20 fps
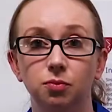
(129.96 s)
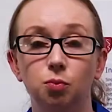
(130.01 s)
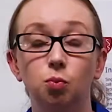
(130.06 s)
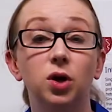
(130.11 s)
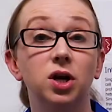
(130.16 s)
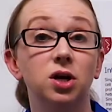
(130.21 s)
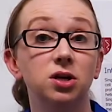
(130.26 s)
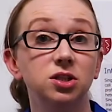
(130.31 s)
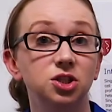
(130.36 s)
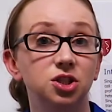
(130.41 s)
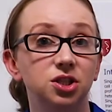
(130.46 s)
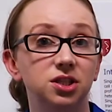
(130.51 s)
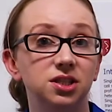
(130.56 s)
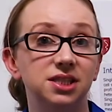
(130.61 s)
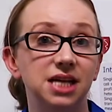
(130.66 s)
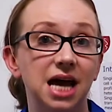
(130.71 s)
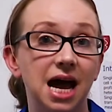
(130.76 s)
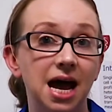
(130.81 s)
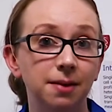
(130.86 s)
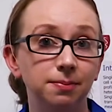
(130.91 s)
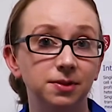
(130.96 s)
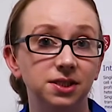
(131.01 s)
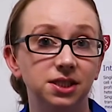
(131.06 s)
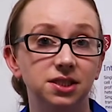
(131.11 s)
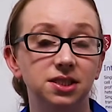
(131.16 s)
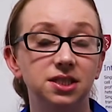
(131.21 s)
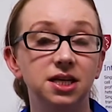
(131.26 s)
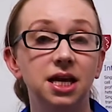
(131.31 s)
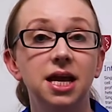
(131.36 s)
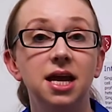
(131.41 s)
When oxygen is
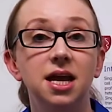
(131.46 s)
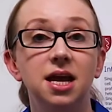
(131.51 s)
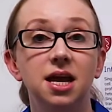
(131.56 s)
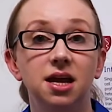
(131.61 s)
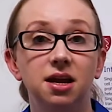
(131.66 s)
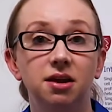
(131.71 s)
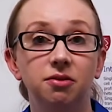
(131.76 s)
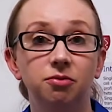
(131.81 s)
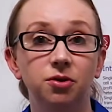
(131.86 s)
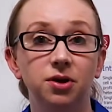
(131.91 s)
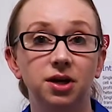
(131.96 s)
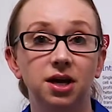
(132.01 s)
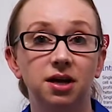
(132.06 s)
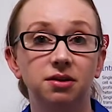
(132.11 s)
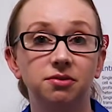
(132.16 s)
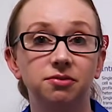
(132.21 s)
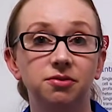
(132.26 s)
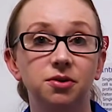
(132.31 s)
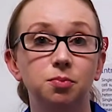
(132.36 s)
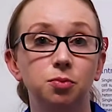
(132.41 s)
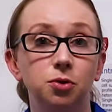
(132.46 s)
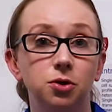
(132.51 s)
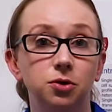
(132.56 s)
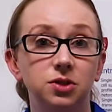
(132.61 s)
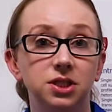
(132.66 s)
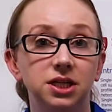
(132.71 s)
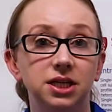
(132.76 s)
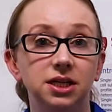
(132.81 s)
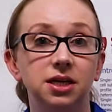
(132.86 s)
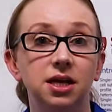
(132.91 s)
absent, H I F one alpha
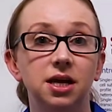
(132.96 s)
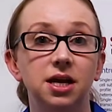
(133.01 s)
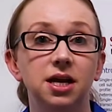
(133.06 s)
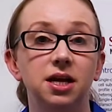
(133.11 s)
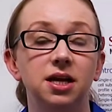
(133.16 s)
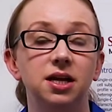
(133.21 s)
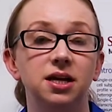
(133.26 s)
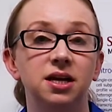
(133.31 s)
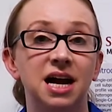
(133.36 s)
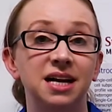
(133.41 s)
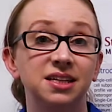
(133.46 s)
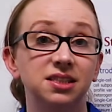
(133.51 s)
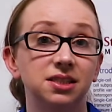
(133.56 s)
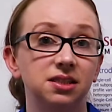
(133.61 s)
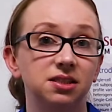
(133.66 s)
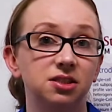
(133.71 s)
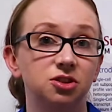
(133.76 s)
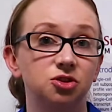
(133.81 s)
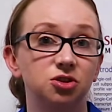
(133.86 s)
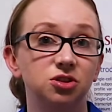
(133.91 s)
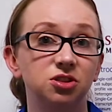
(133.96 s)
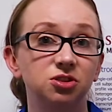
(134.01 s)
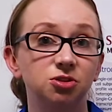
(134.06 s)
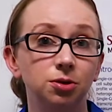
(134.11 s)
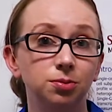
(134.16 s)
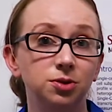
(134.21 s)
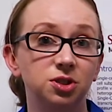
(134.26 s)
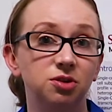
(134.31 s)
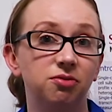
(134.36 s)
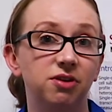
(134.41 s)
protein acts as a
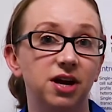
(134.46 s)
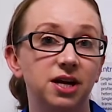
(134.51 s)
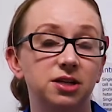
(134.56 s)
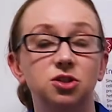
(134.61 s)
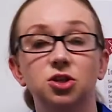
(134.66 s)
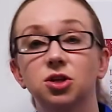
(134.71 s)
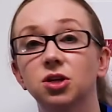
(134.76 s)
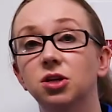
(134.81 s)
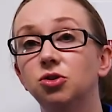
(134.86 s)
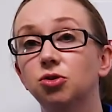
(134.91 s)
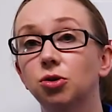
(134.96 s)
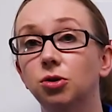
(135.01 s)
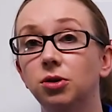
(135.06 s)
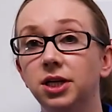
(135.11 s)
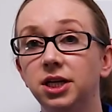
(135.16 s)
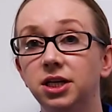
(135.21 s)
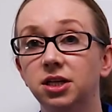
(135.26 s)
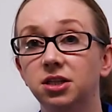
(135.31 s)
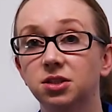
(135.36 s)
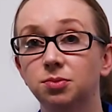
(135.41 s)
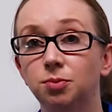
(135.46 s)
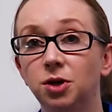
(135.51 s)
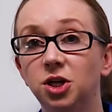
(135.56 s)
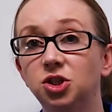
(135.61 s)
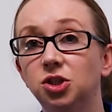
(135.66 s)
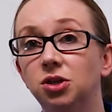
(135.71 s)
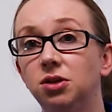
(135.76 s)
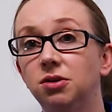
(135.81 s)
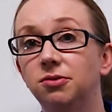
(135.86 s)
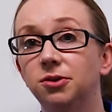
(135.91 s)
transcription factor controlling
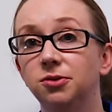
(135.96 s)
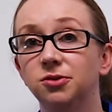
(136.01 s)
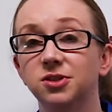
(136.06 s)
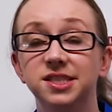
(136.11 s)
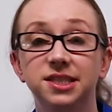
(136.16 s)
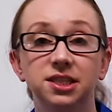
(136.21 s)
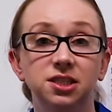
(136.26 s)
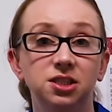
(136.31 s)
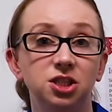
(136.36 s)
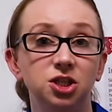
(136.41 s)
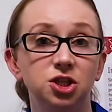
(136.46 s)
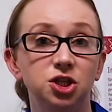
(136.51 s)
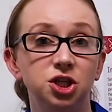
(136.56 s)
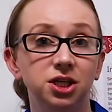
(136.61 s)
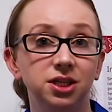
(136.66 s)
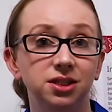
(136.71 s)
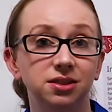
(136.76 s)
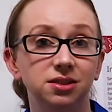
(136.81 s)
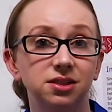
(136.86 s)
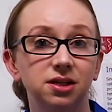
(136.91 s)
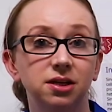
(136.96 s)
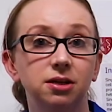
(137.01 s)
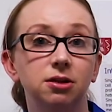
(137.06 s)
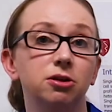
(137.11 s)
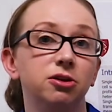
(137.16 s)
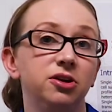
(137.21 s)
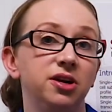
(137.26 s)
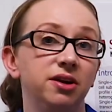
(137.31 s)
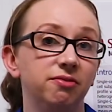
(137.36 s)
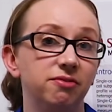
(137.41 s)
expression of over sixty genes,
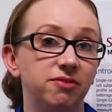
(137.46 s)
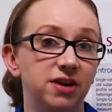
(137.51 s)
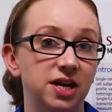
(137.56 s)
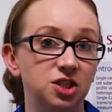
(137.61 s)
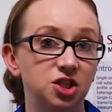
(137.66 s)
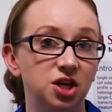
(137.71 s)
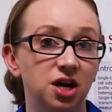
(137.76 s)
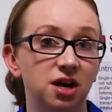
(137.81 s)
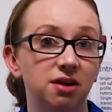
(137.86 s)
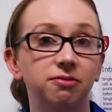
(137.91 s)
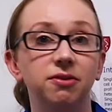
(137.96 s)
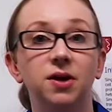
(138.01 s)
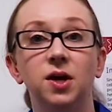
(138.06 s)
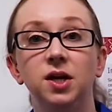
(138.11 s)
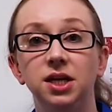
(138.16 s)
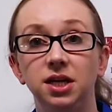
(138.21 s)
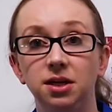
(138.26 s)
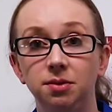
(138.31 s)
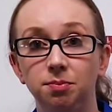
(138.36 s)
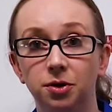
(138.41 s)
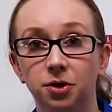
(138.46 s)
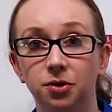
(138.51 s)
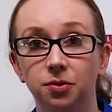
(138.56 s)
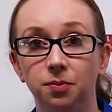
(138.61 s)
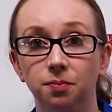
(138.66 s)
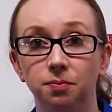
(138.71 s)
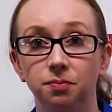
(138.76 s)
including V E G F and E P O.